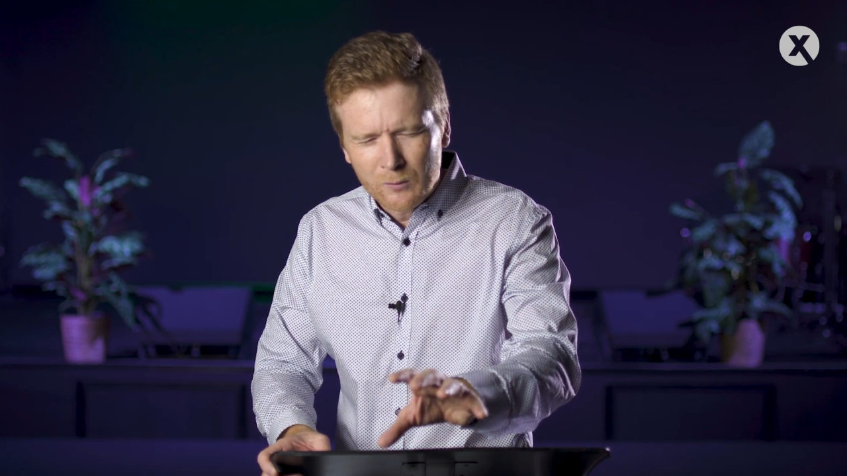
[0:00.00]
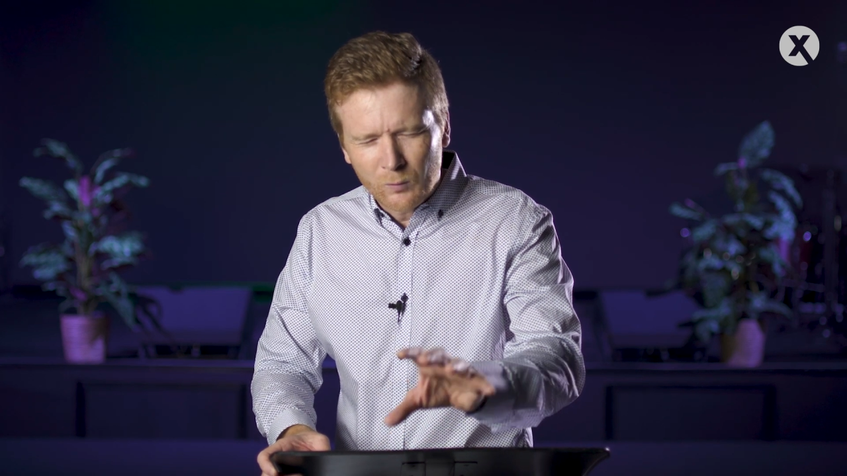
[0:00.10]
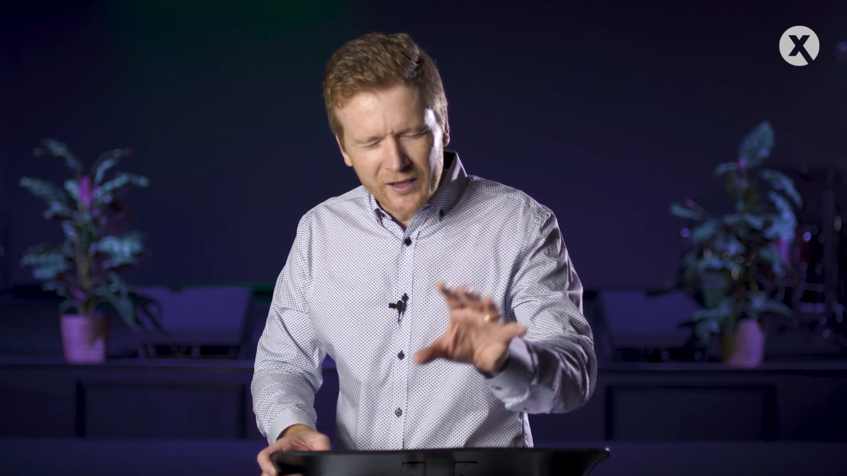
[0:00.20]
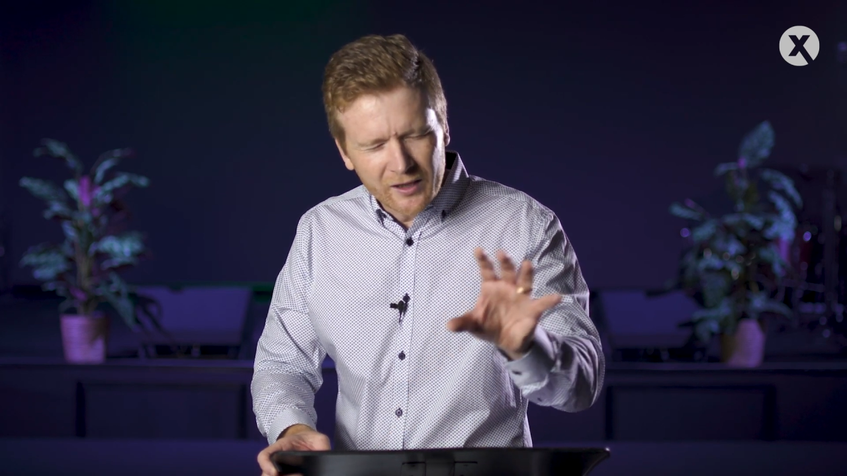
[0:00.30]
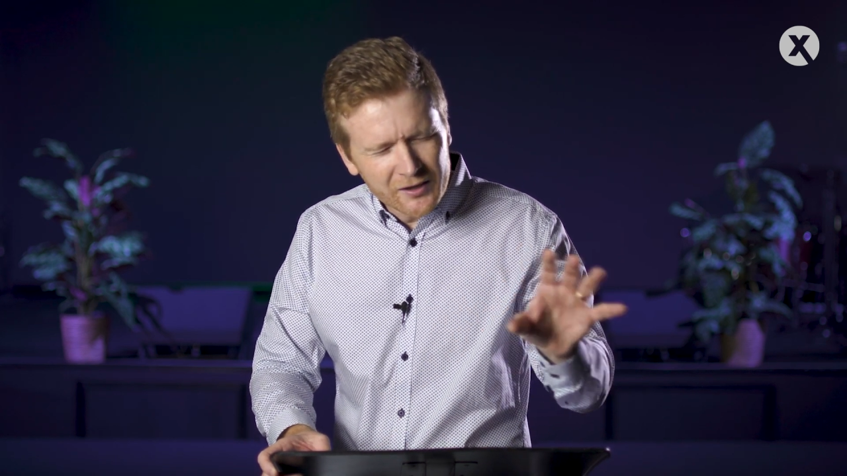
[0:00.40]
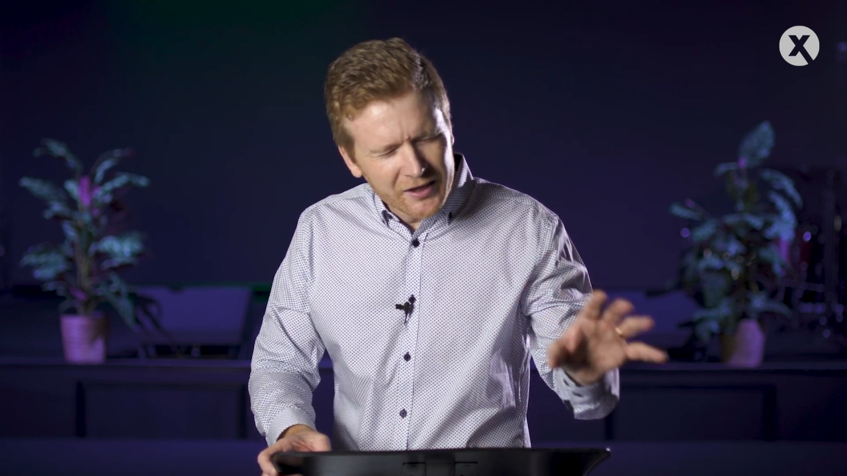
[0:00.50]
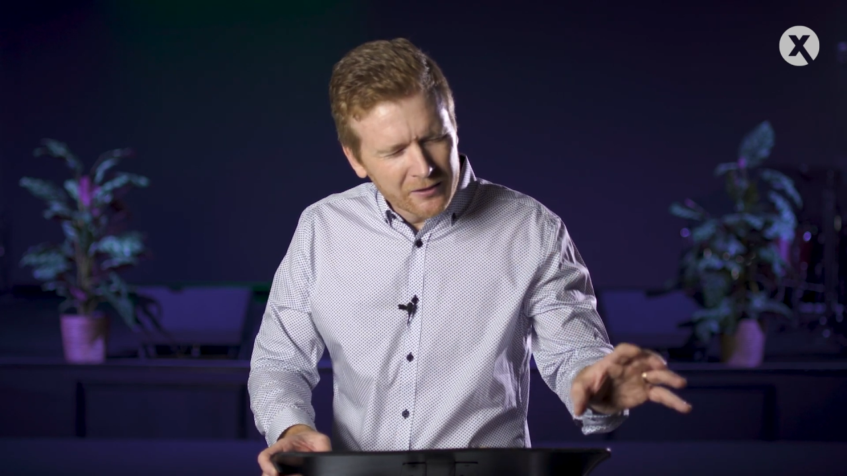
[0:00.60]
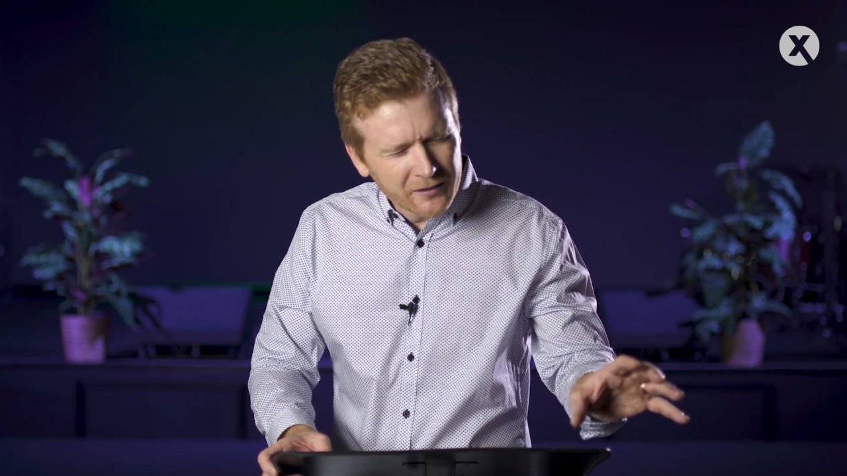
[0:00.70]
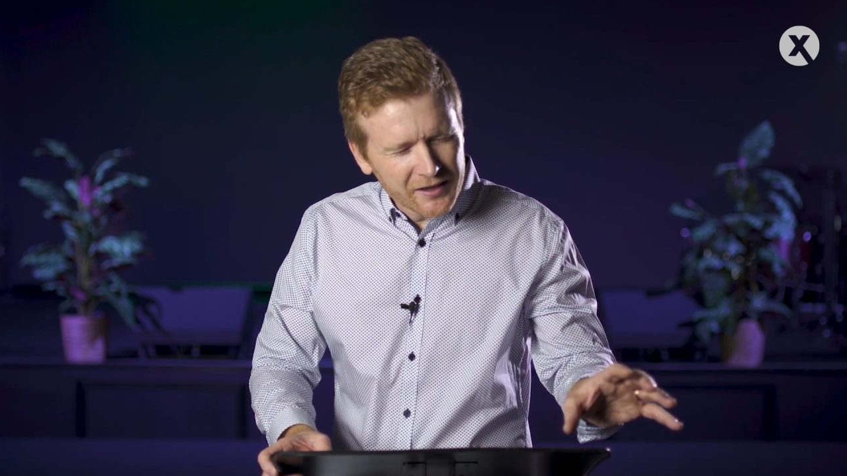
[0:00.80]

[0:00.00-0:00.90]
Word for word: We don't need to